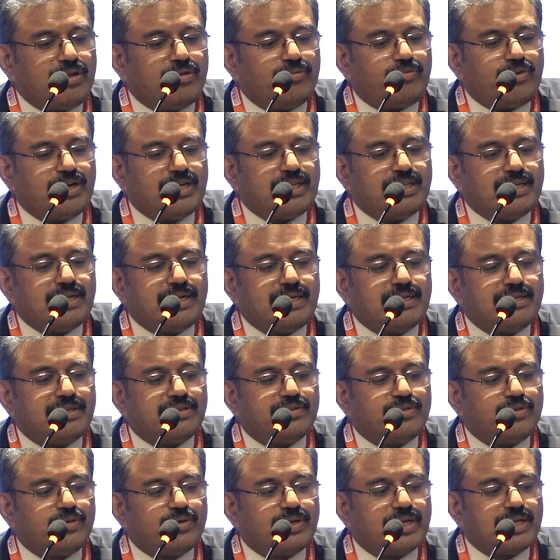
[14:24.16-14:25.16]

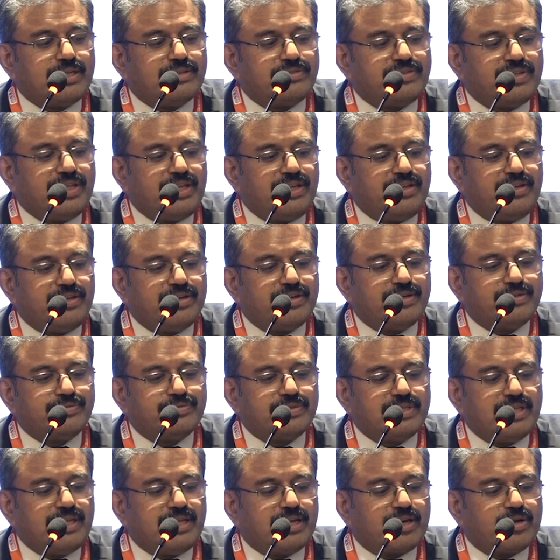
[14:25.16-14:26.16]
lymphadenitis you can see here,
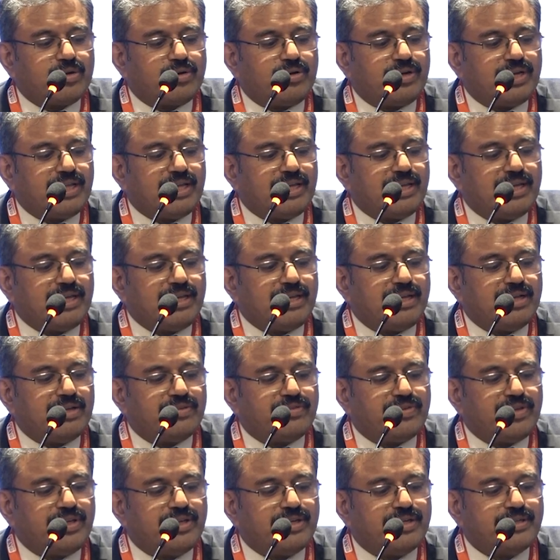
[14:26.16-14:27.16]
the necrotic
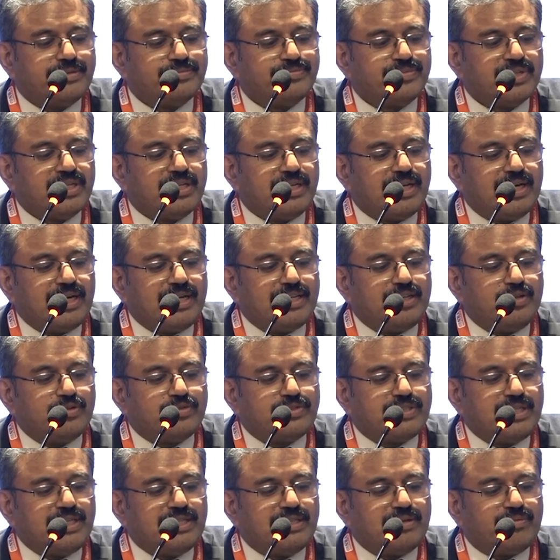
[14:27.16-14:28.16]
areas here, and you
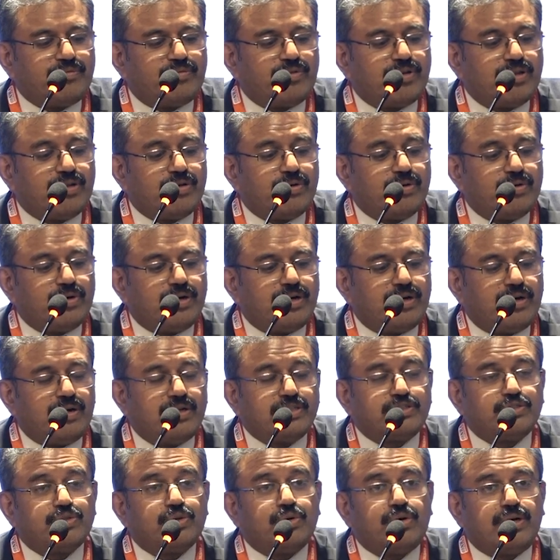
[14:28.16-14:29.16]
see the flow
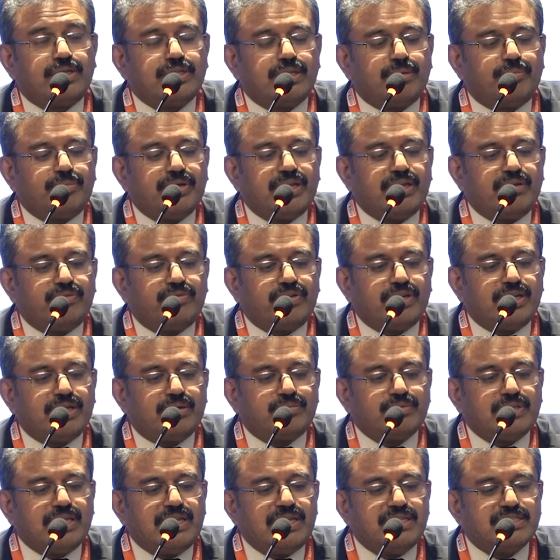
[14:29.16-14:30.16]
also on the periphery
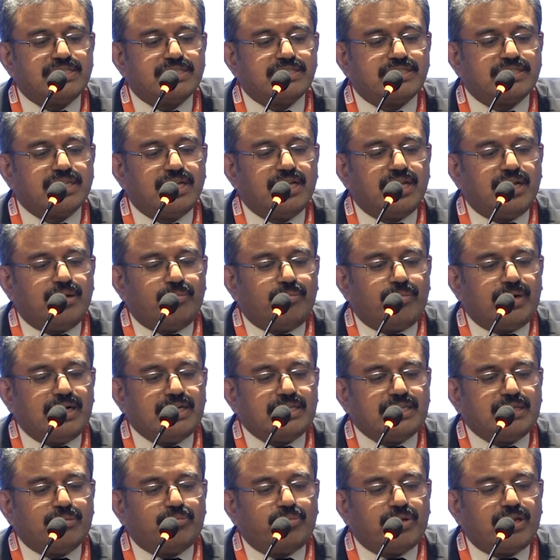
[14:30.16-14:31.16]
of the lesions.
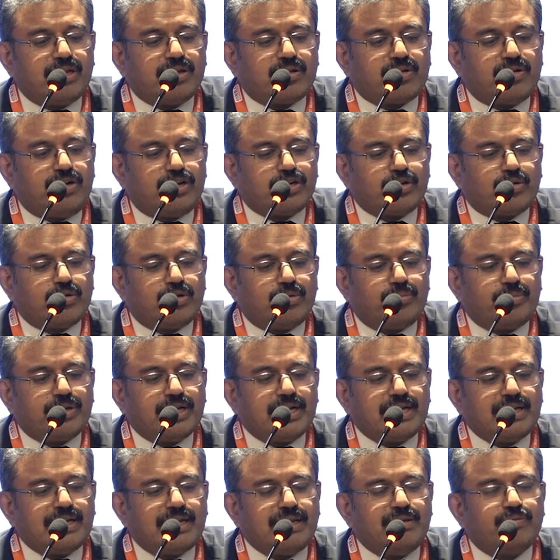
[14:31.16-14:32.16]
Multiple
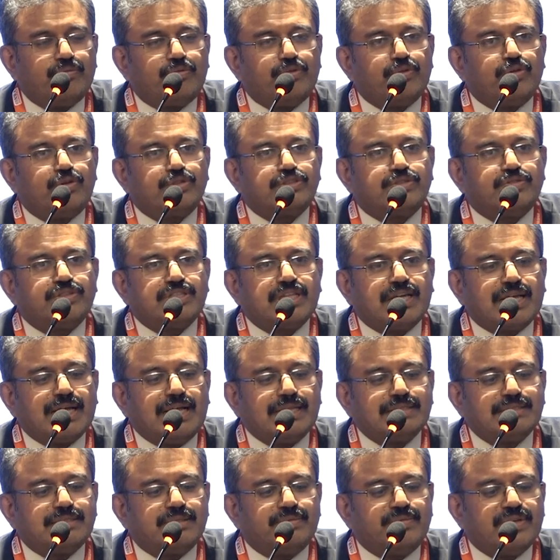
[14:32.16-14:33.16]
conglomerate lymph nodes with
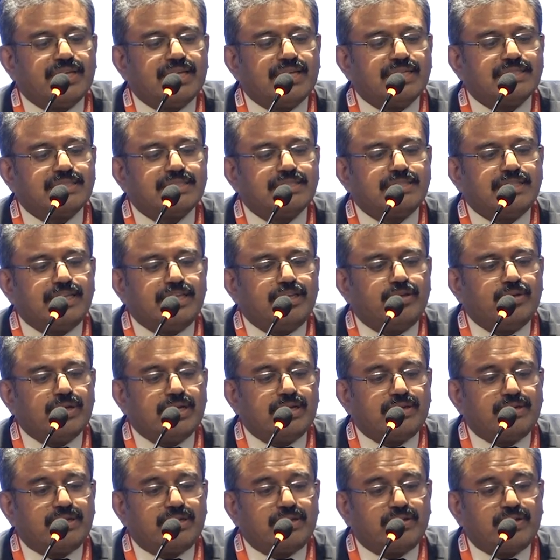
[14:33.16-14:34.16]
calcification, then you
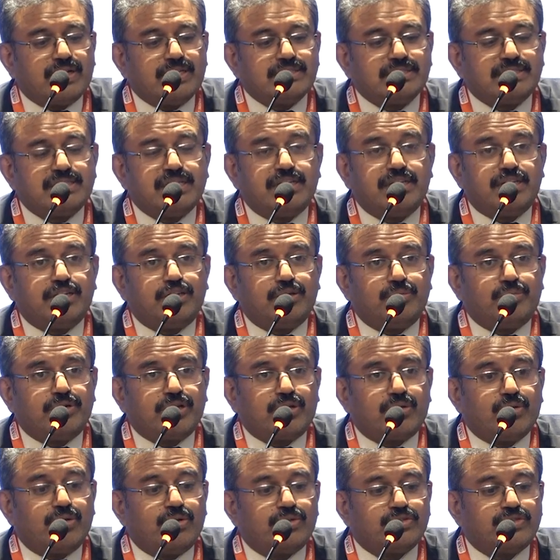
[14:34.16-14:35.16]
have to consider
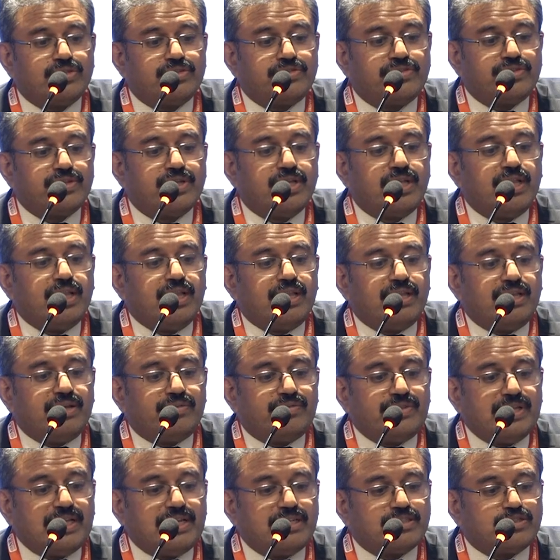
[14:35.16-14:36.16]
tuberculosis.
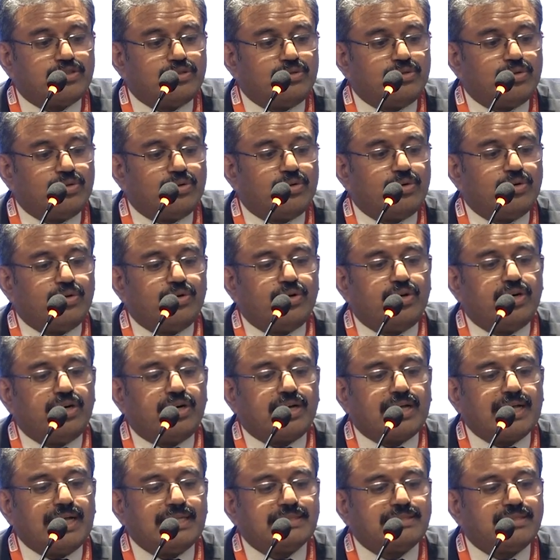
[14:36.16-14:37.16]
If there is no
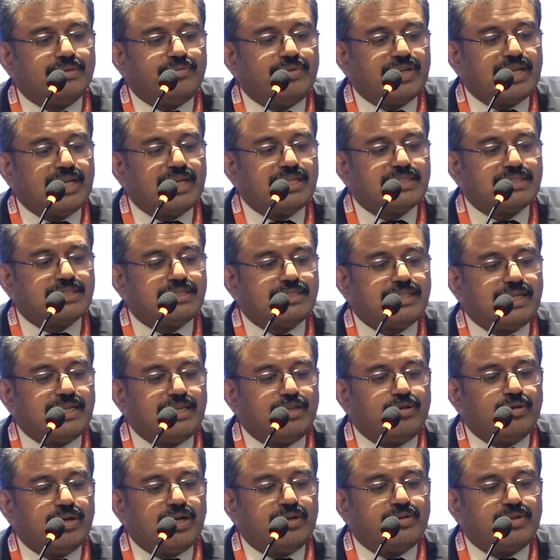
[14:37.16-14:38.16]
calcification, then
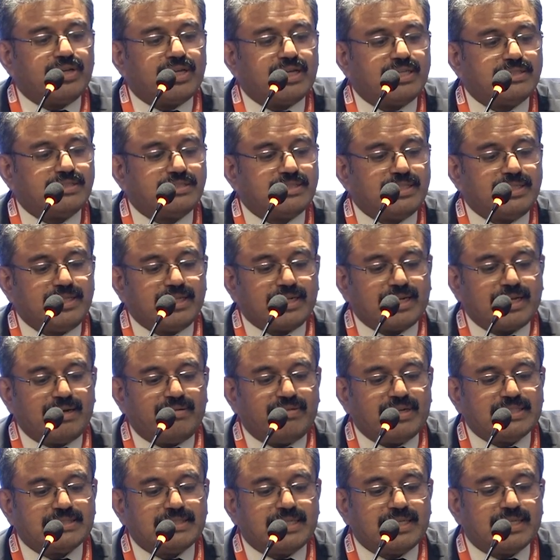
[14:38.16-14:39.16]
you have to consider
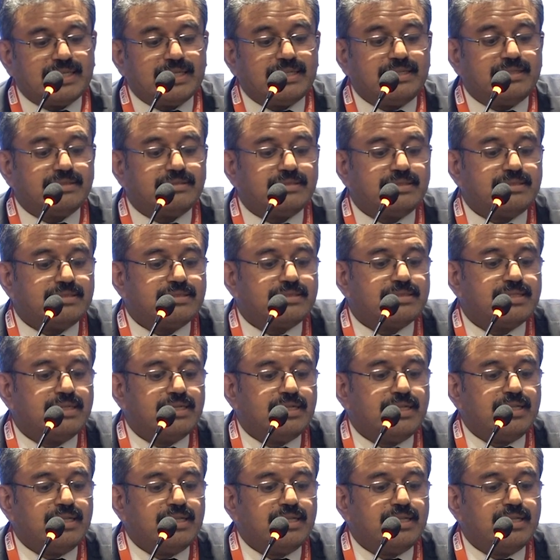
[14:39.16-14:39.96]
Kawasaki disease.